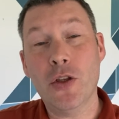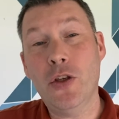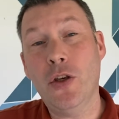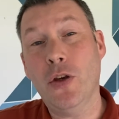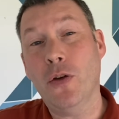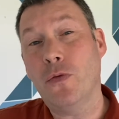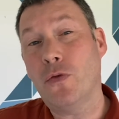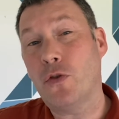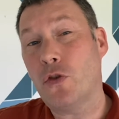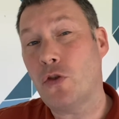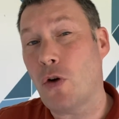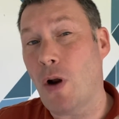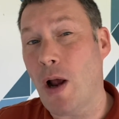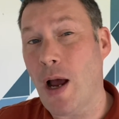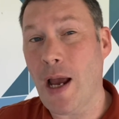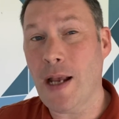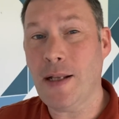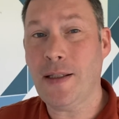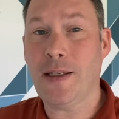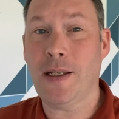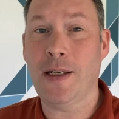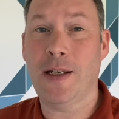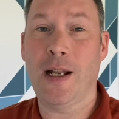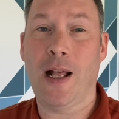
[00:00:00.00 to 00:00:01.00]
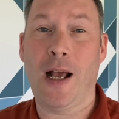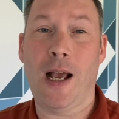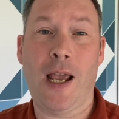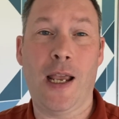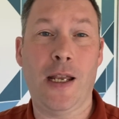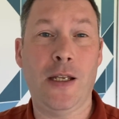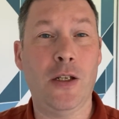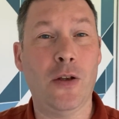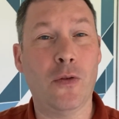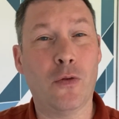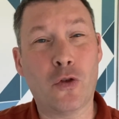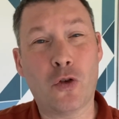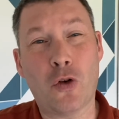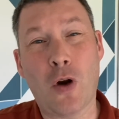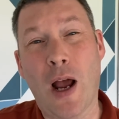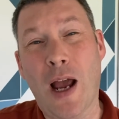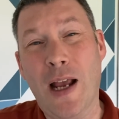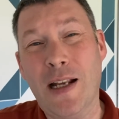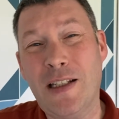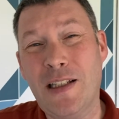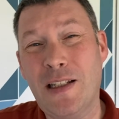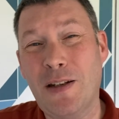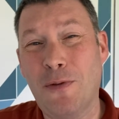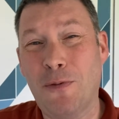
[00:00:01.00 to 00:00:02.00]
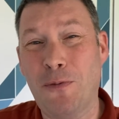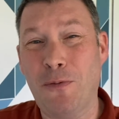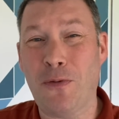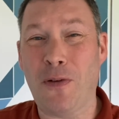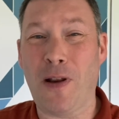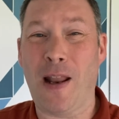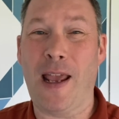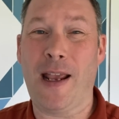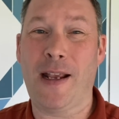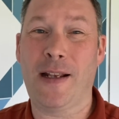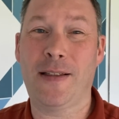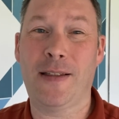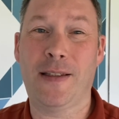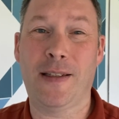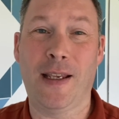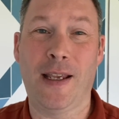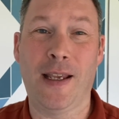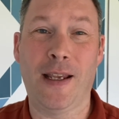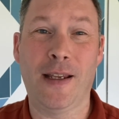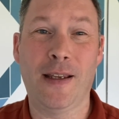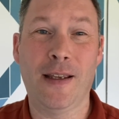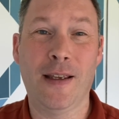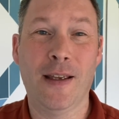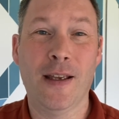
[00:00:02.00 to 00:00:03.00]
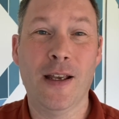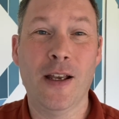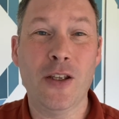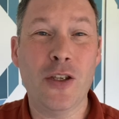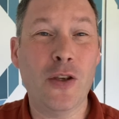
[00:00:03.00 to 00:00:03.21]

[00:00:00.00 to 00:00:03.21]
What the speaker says: You've tried denying, you've tried deflecting,